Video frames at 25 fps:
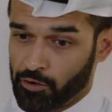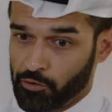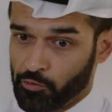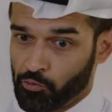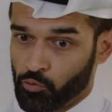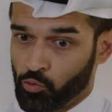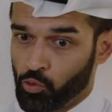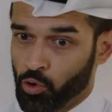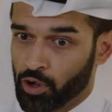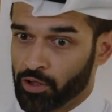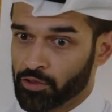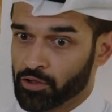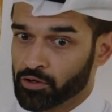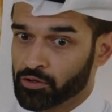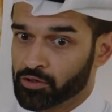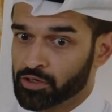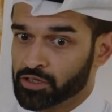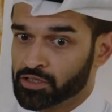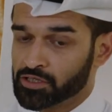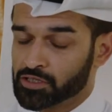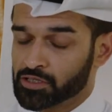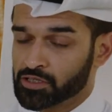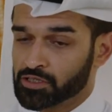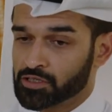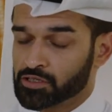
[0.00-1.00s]
whether
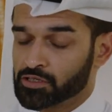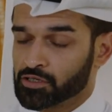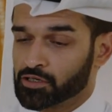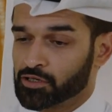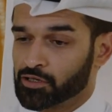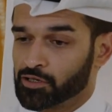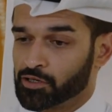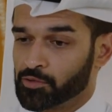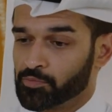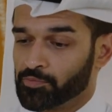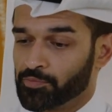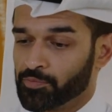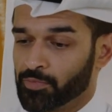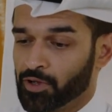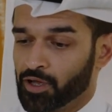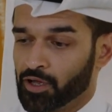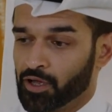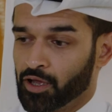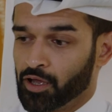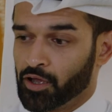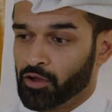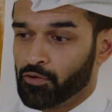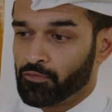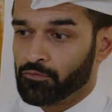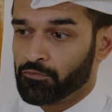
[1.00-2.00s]
it's
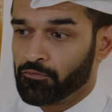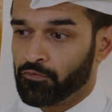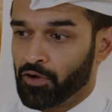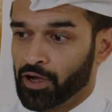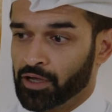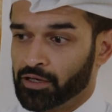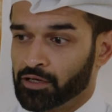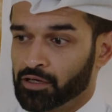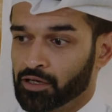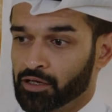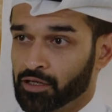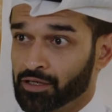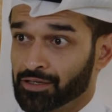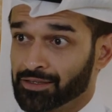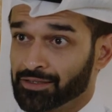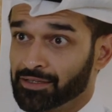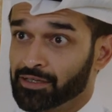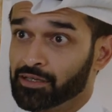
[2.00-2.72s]
finding